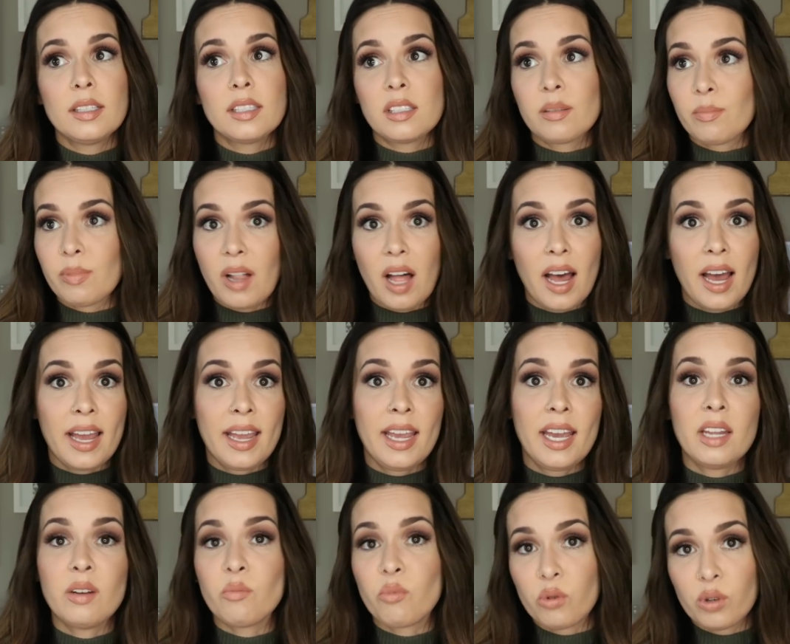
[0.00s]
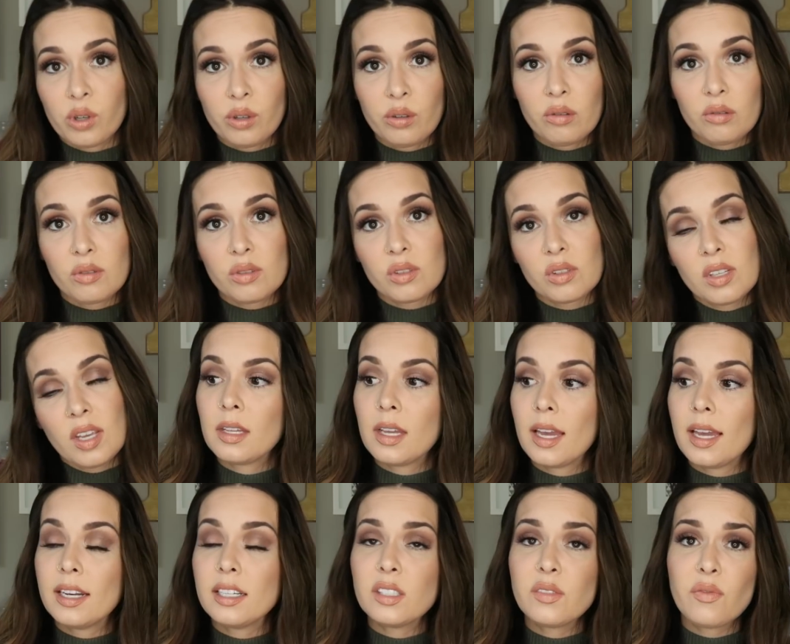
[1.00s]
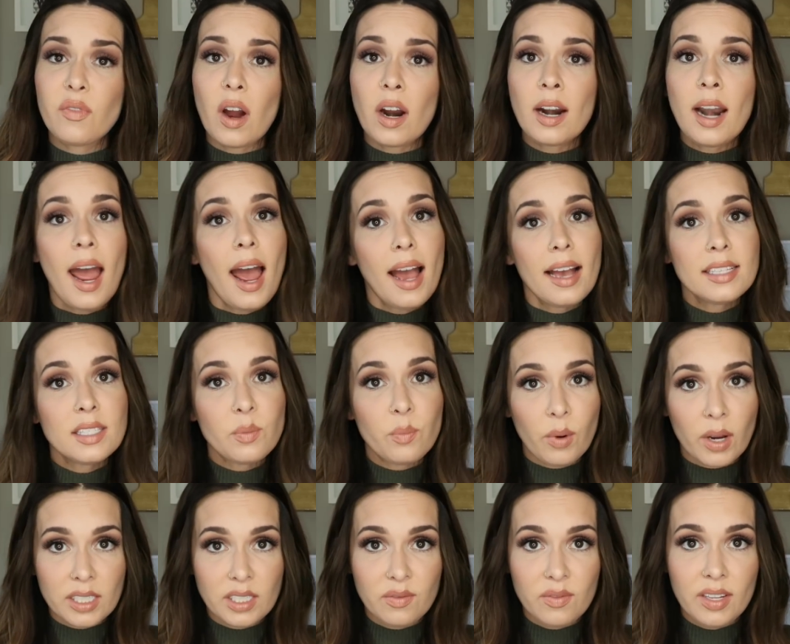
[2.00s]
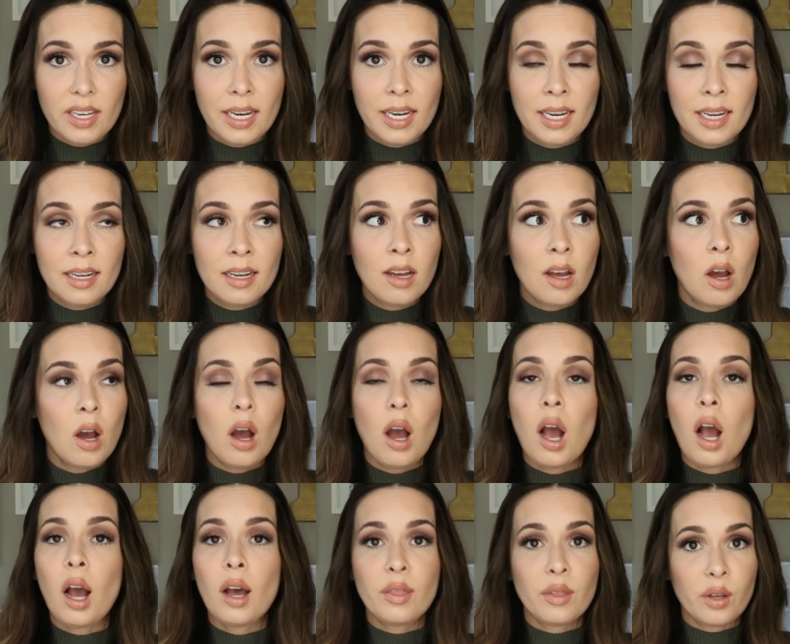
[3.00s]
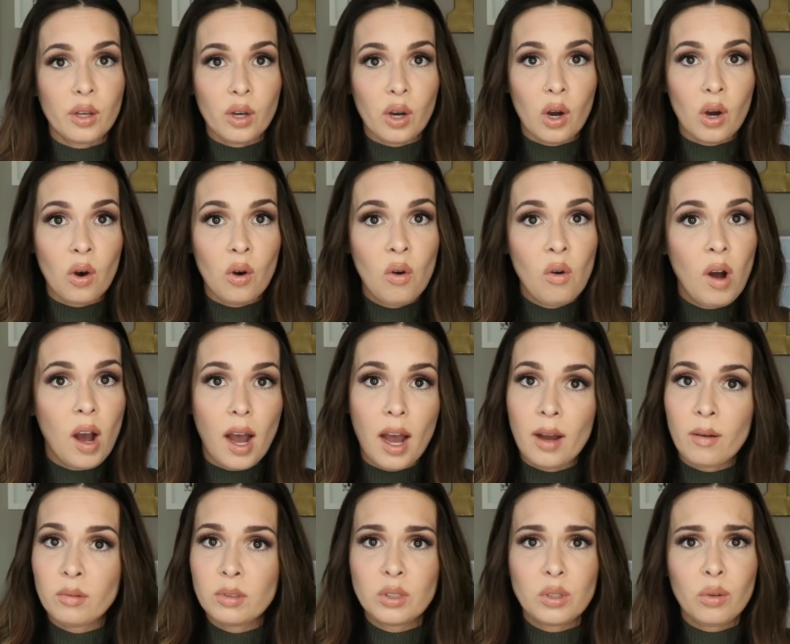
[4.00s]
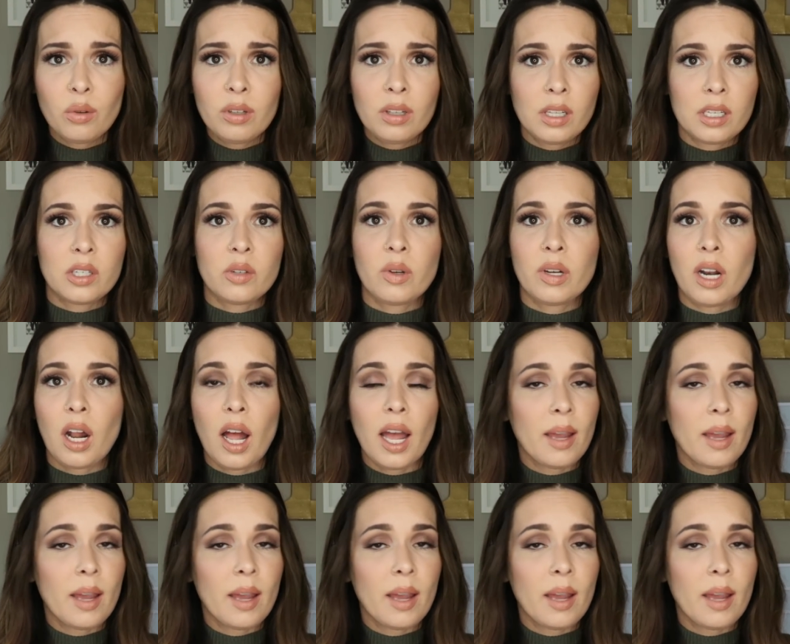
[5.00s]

supply and produce. And as far as breastfeeding on the go, I will totally do it.